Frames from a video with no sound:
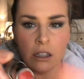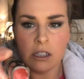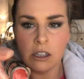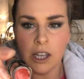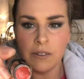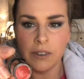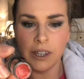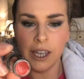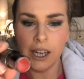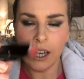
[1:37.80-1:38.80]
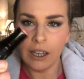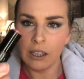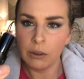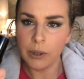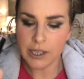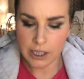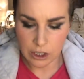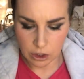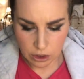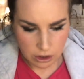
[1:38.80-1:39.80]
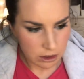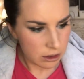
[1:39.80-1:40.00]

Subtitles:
It's not even there. Where's it gone?